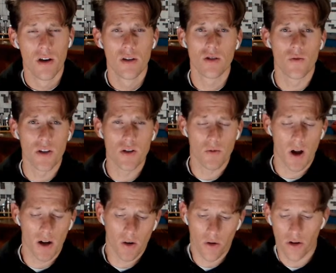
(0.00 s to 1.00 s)
So visit
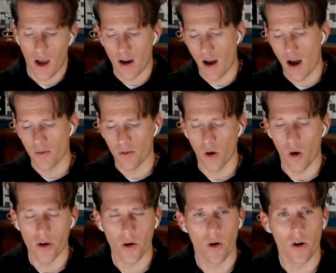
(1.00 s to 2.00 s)
RockAuto.com for
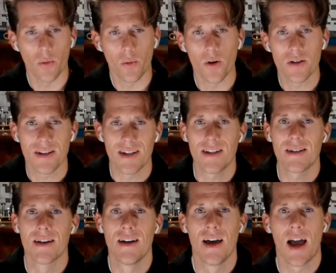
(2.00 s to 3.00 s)
all your auto parts
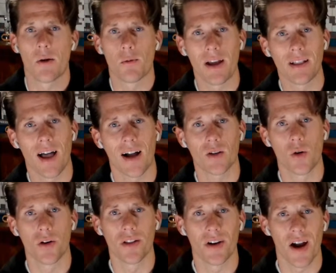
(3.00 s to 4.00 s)
needs and write Locked
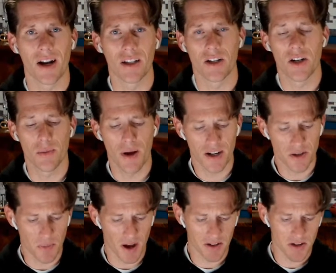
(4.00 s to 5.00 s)
On in their How Did You Hear About Us
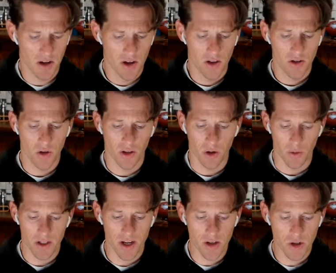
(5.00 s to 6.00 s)
box so they know we
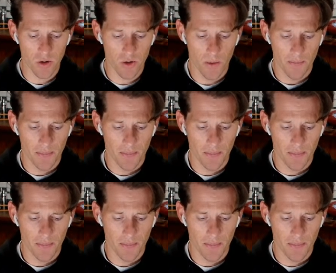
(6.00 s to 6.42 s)
sent you.